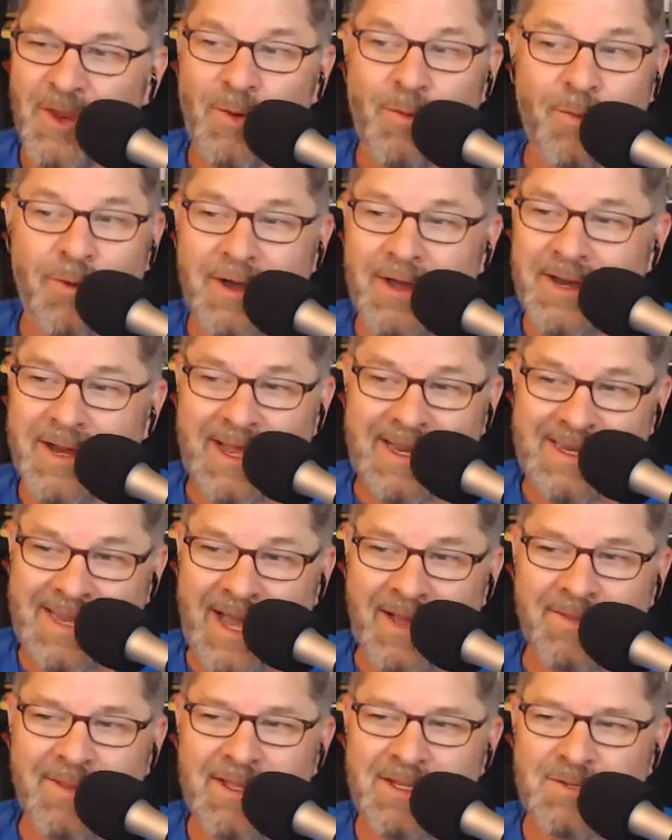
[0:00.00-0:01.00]
1, I
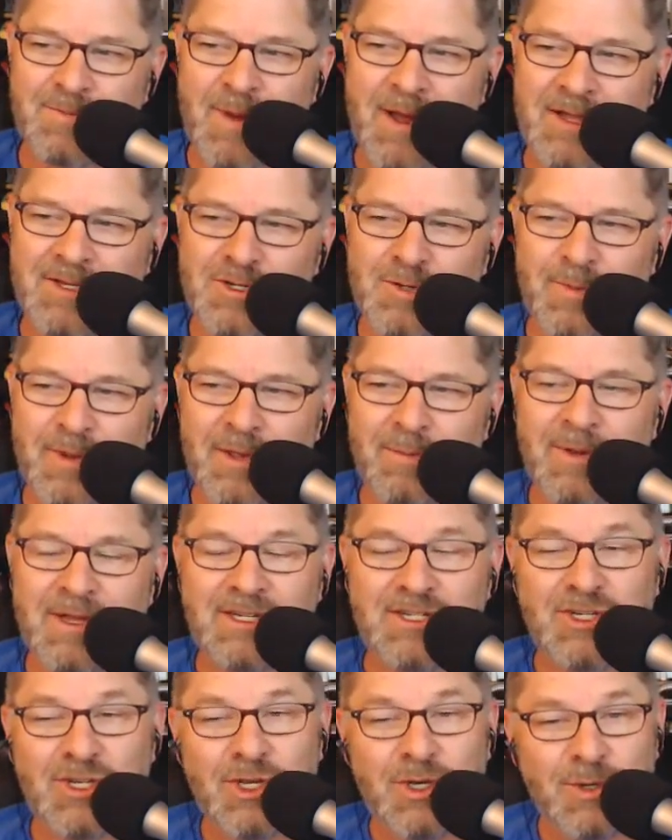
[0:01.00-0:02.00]
doubt they'd sponsor me, but
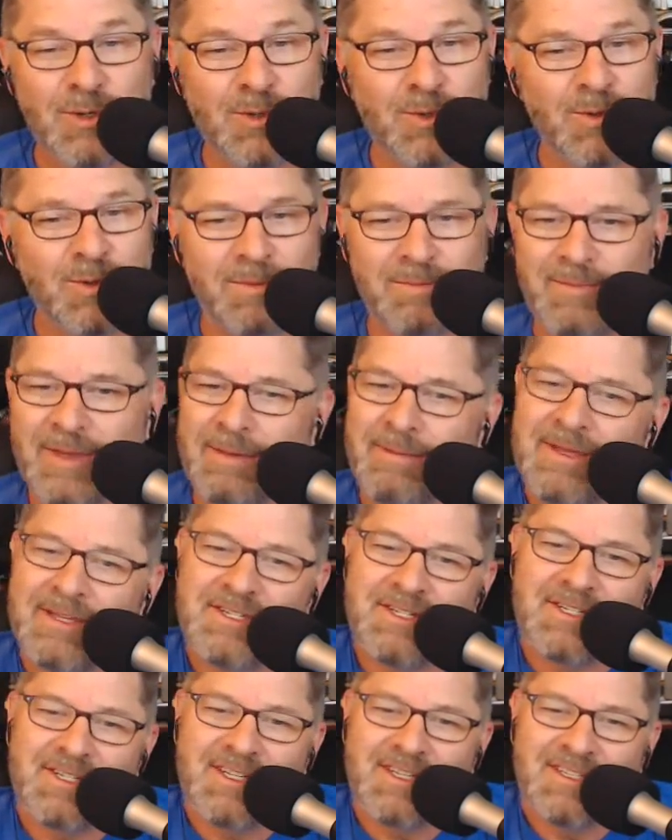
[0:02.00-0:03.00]
2, maybe it's
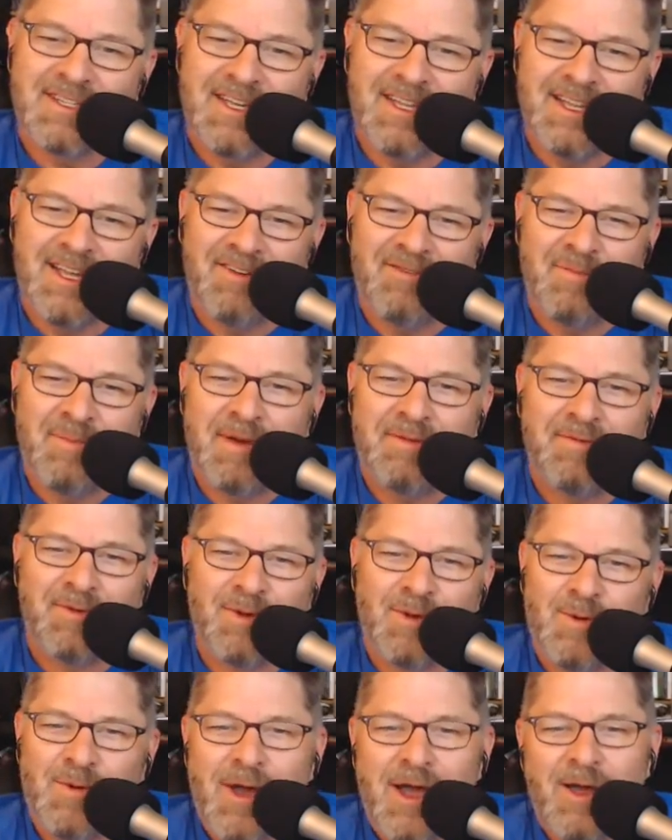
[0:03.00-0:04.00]
just because I love
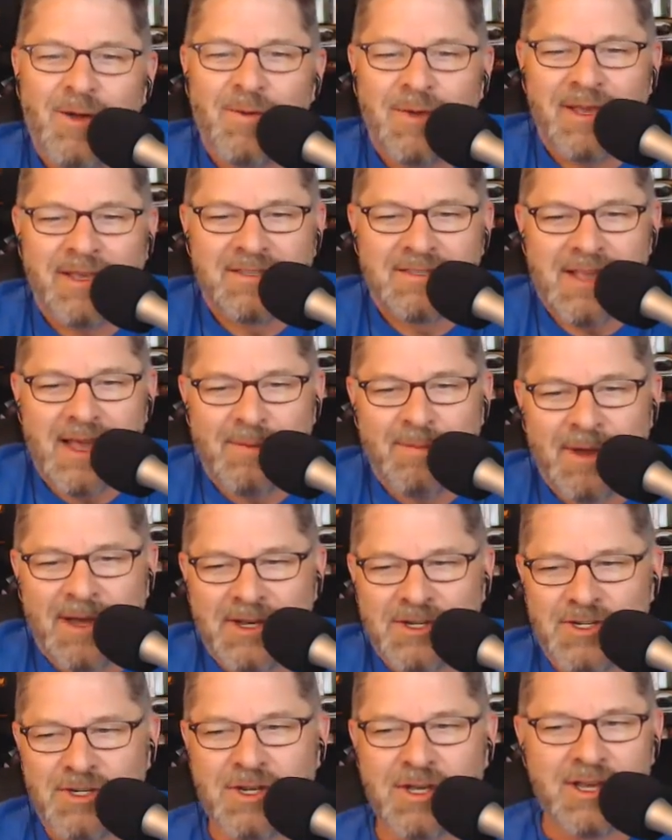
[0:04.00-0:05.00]
Buffalo Wild Wings that
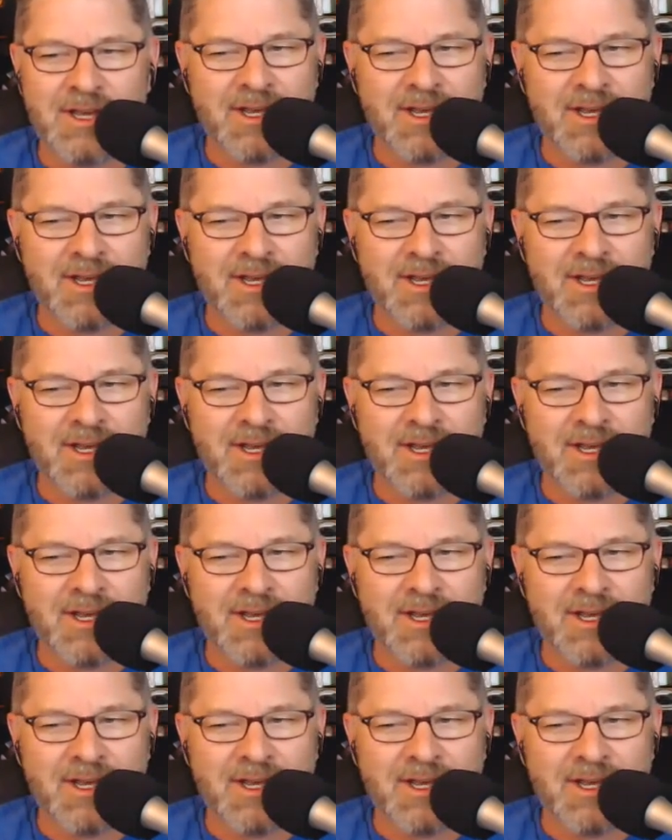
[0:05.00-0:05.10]
much.